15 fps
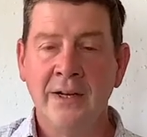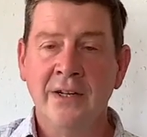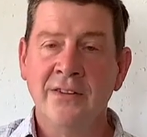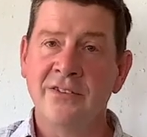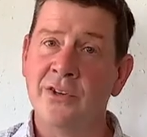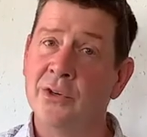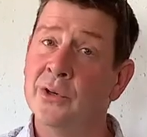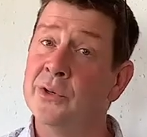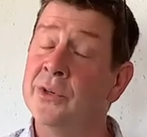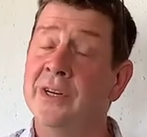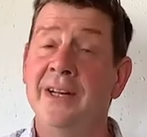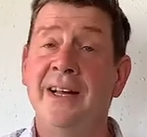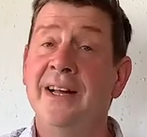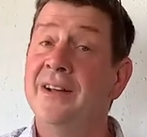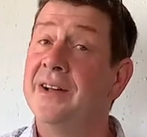
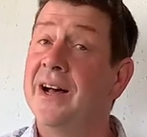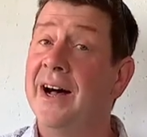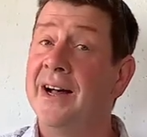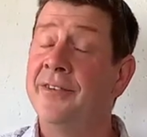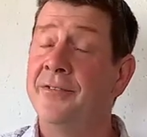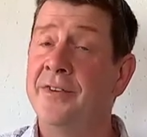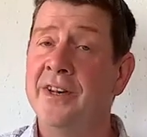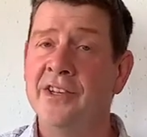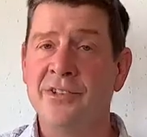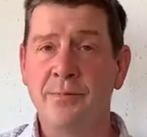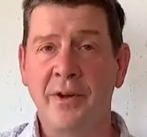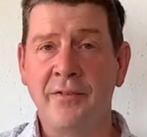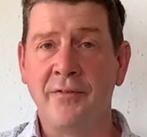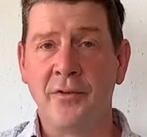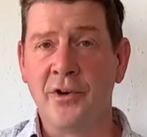So I finished
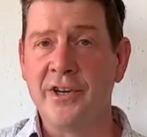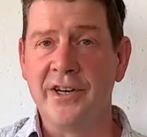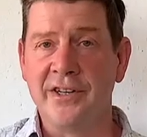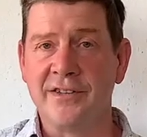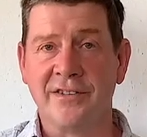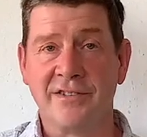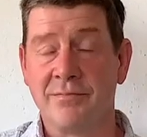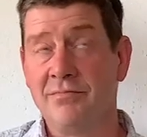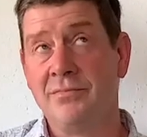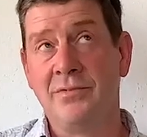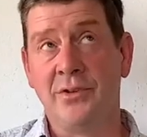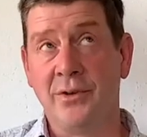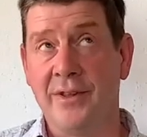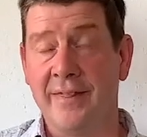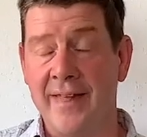my four years
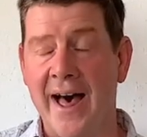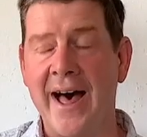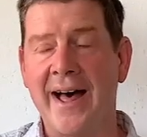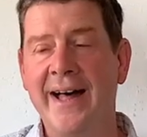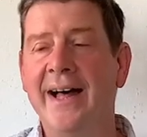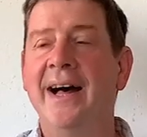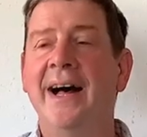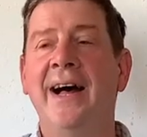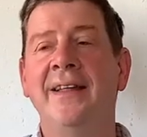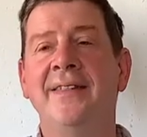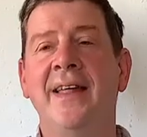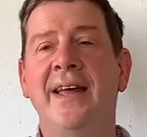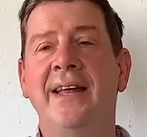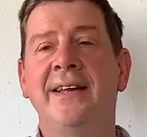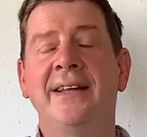doing that, and
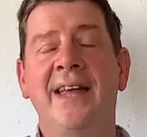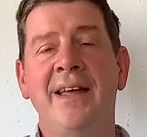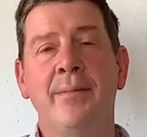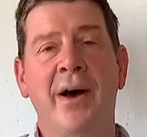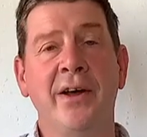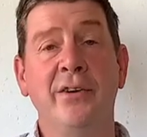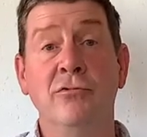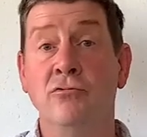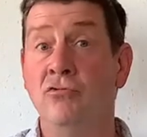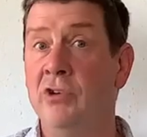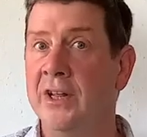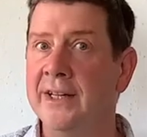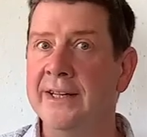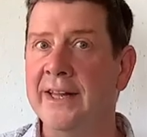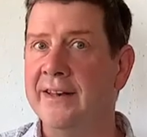then came out,
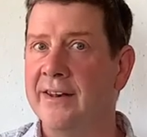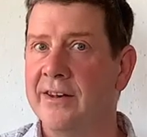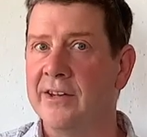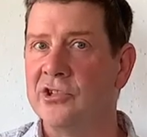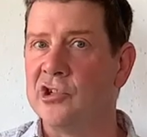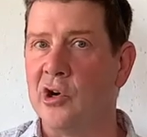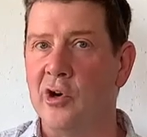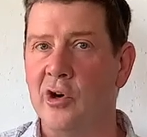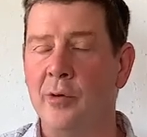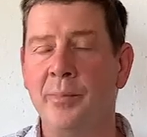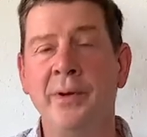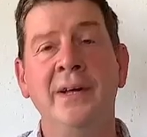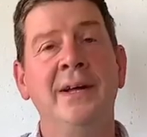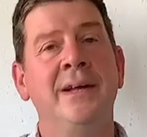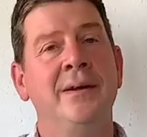really needed a job,
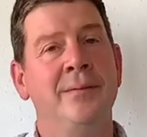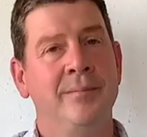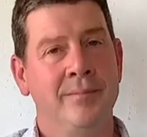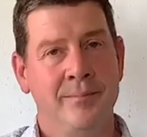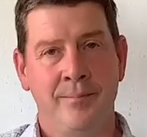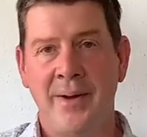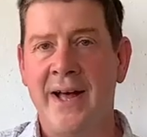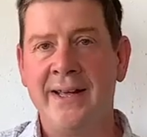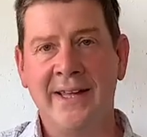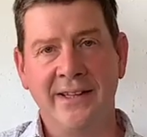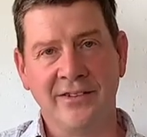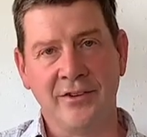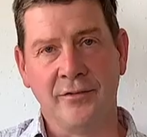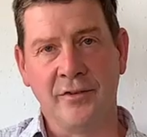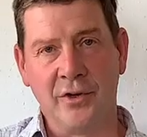back
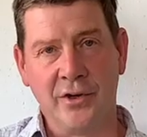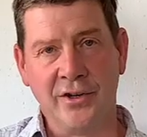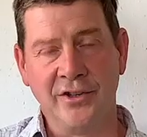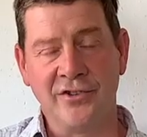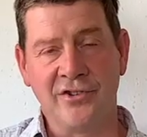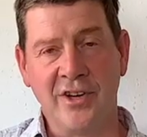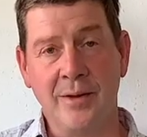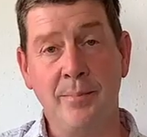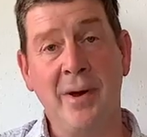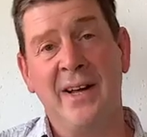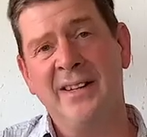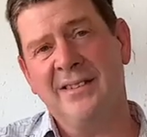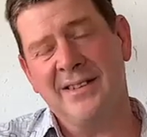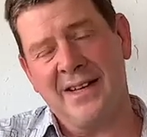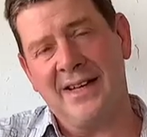into floristry, but
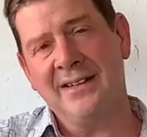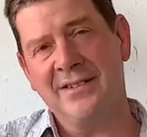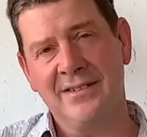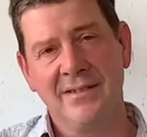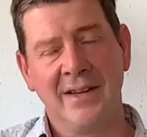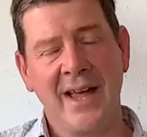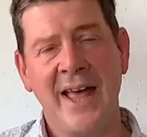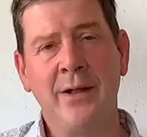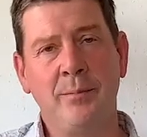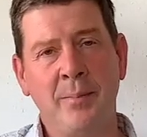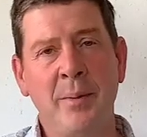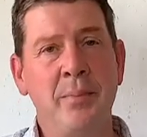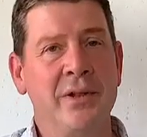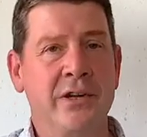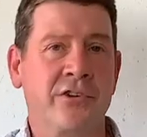I'd, I'd helped
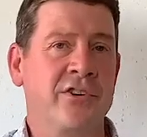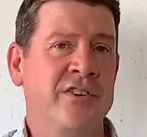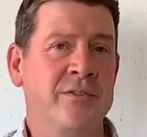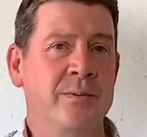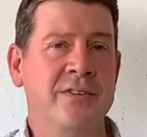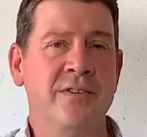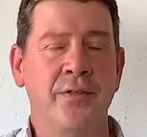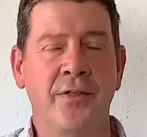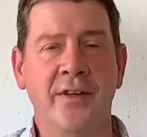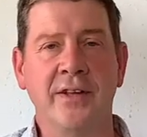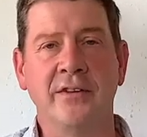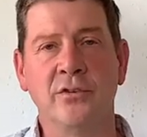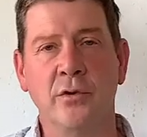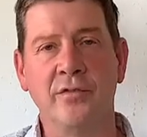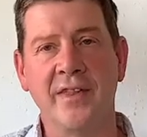people at Christmas and
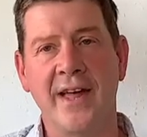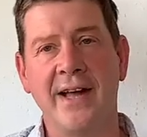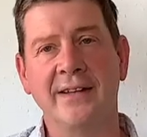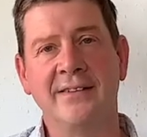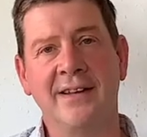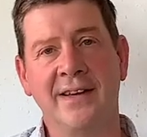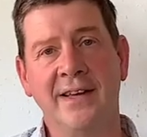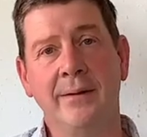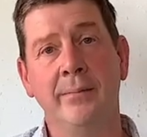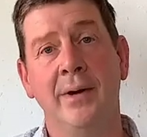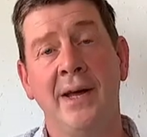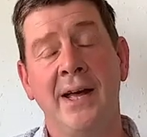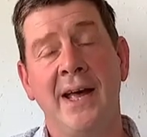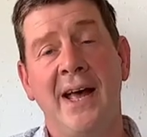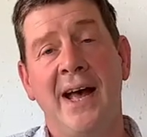things over that time.
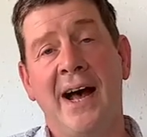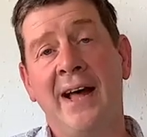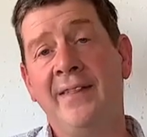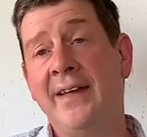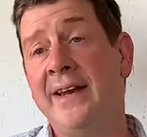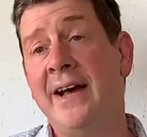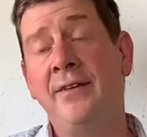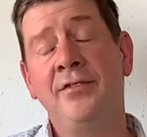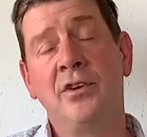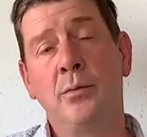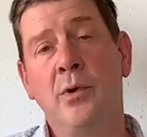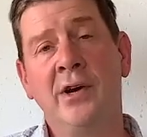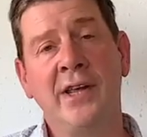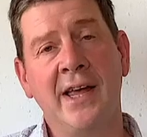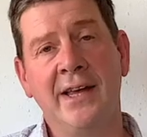And then after
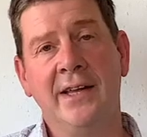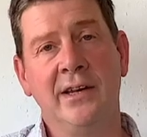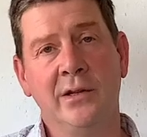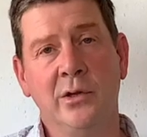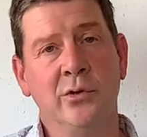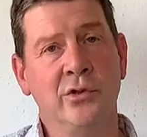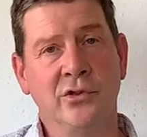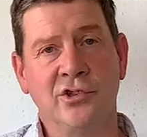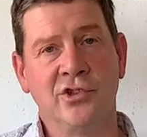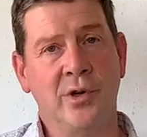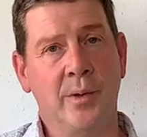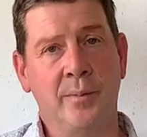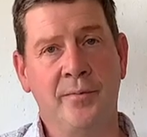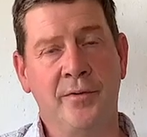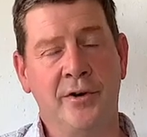working in a local
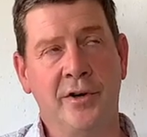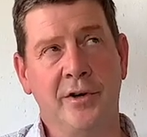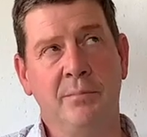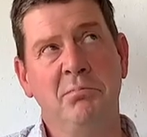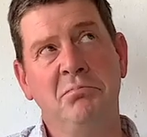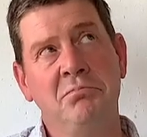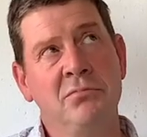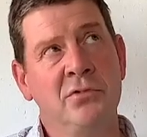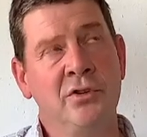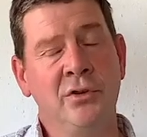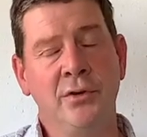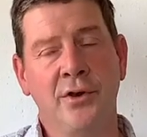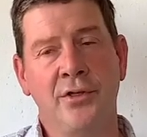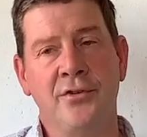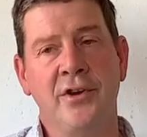shop for
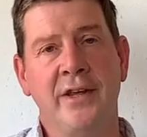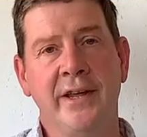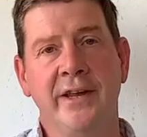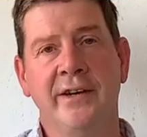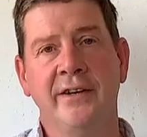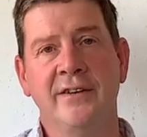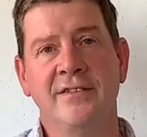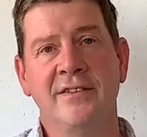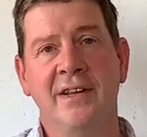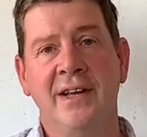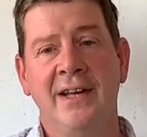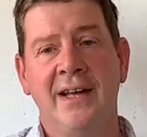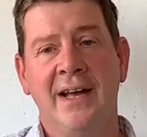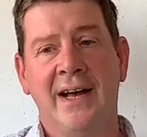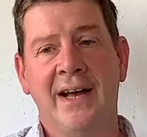two or three years,
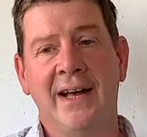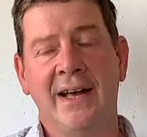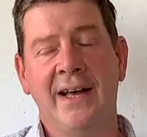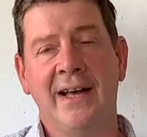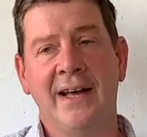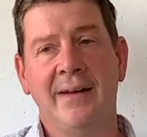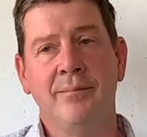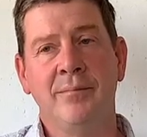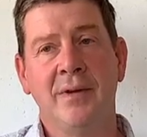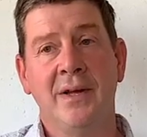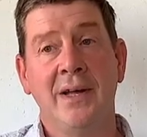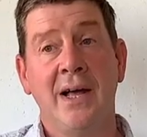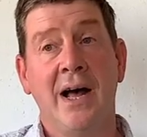um,